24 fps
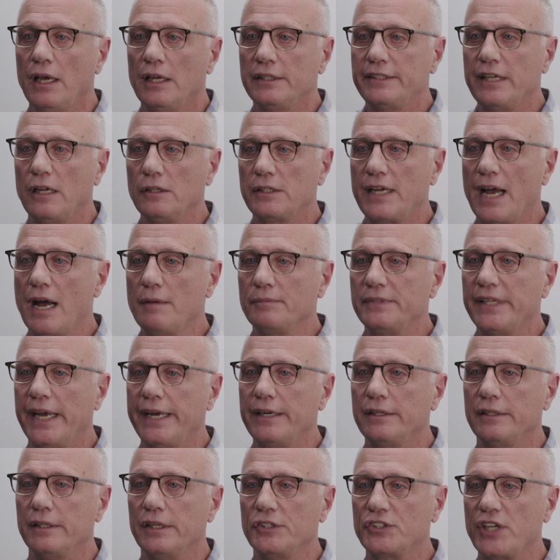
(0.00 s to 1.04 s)
Telecom
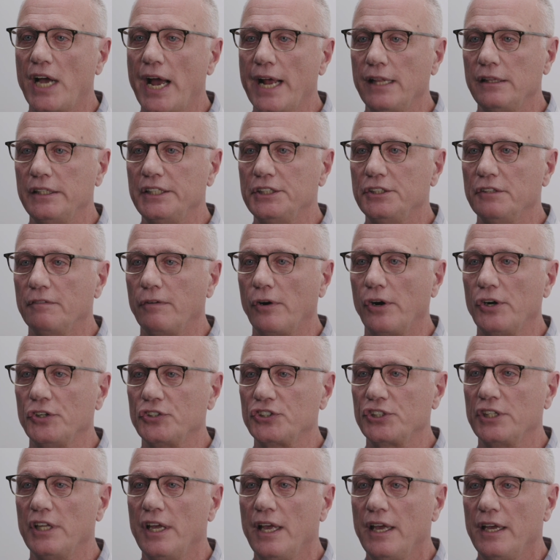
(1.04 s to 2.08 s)
data is highly
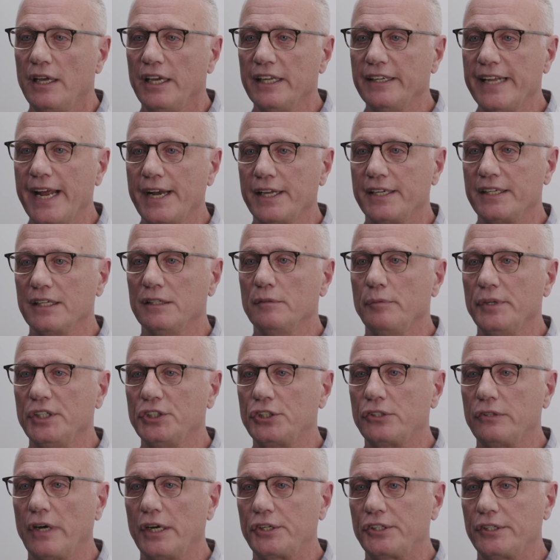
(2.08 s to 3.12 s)
diverse in that it can be
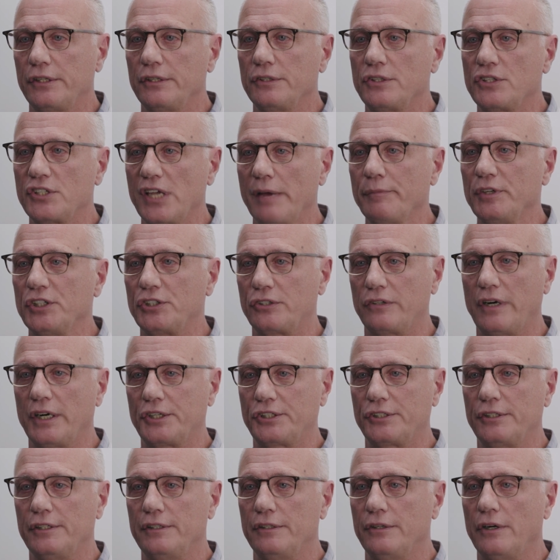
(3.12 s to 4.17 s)
structured,
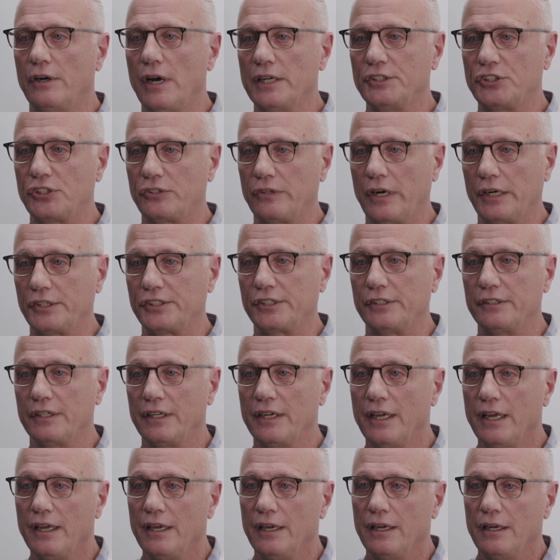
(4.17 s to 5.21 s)
semi-structured, or unstructured.
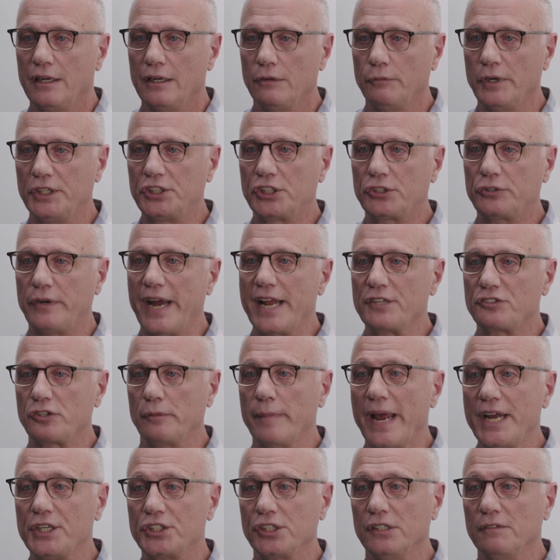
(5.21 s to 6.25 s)
Rich
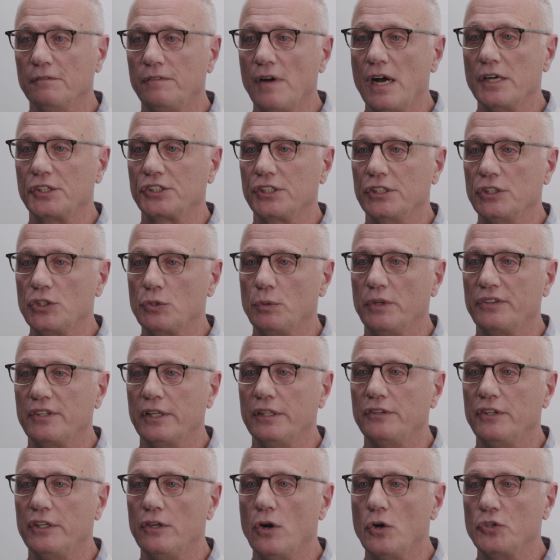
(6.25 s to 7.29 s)
transformation functions
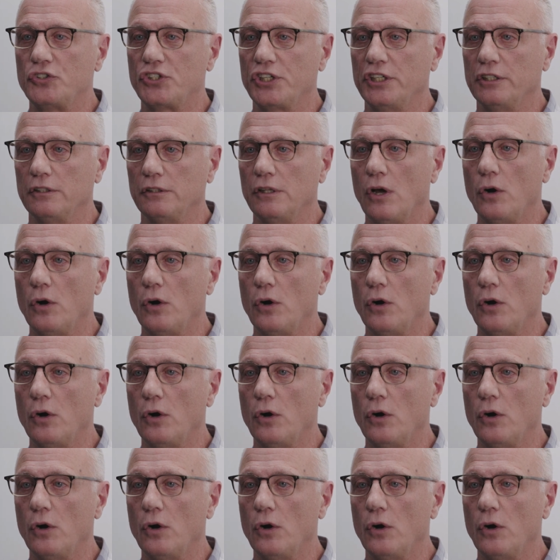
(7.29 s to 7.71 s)
within the Ocient